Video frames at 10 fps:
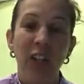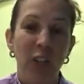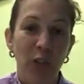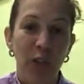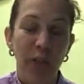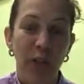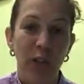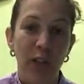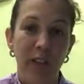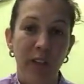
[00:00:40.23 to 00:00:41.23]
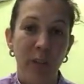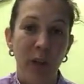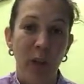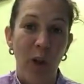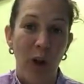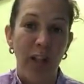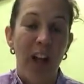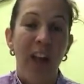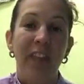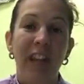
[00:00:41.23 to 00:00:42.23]
you shouldn't be using them a lot.
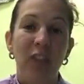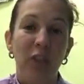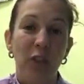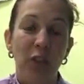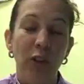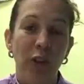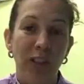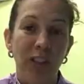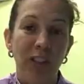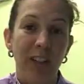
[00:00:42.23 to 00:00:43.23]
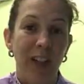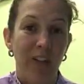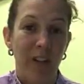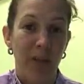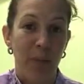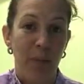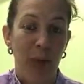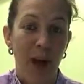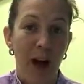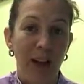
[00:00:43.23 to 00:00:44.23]
They do not get rid of the
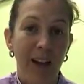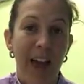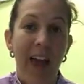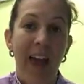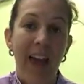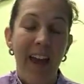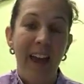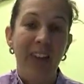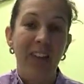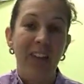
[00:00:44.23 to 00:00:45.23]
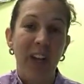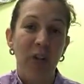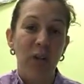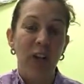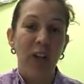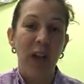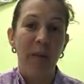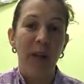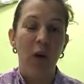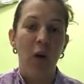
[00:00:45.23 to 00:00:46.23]
plaque, and they also
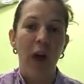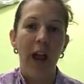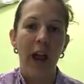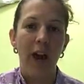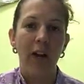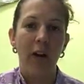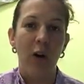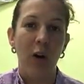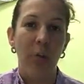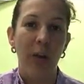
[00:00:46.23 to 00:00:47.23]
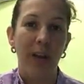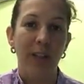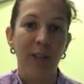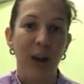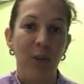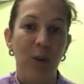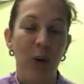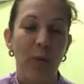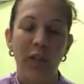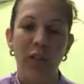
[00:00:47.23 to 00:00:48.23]
can be high alcohol based as
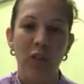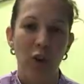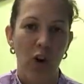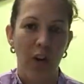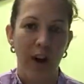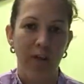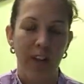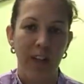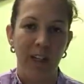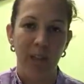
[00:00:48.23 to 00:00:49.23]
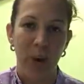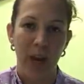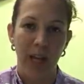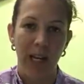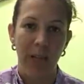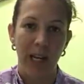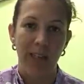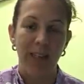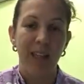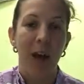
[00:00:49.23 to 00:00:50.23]
well, which is not great for kids by any
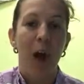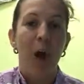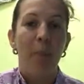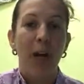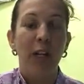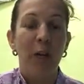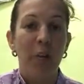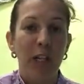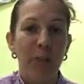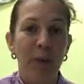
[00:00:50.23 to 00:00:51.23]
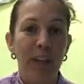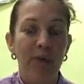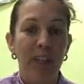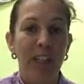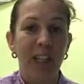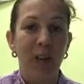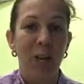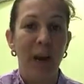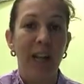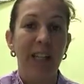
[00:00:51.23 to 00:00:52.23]
means. But you're much better investing your
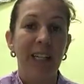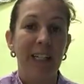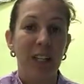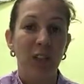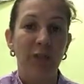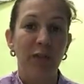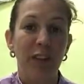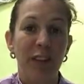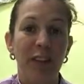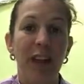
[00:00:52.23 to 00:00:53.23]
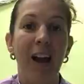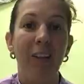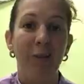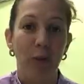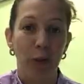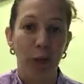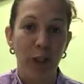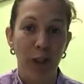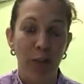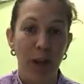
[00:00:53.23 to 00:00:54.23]
money in dental floss and a fluoride
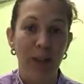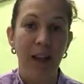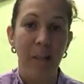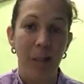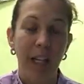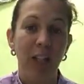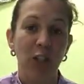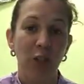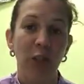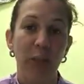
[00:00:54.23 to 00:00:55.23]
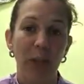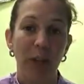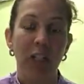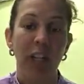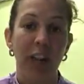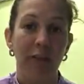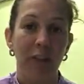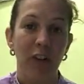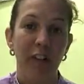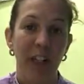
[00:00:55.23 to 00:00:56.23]
toothpaste and making sure you're brushing and
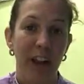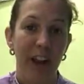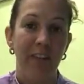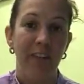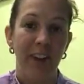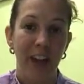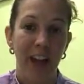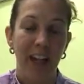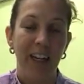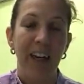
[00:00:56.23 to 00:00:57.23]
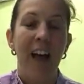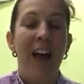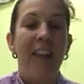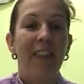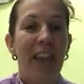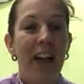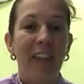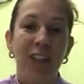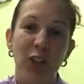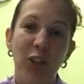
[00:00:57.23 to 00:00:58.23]
flossing every day. Now,
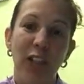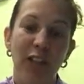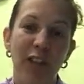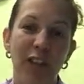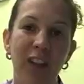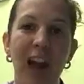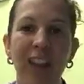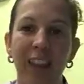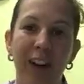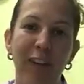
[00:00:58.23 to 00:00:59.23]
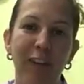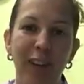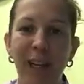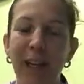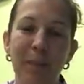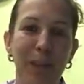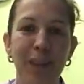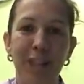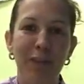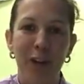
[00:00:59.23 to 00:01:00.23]
they do give you that lovely
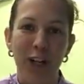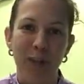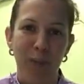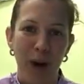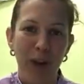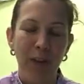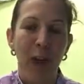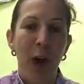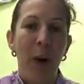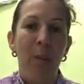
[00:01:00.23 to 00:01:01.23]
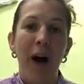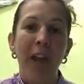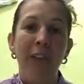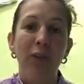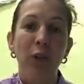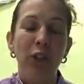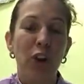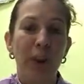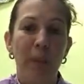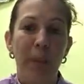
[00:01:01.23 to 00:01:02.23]
minty fresh breath, but if you're
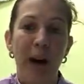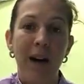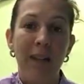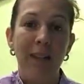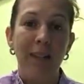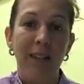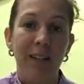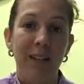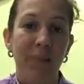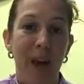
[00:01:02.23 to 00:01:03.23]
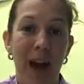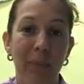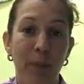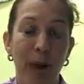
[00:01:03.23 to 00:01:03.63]
trying to mask bad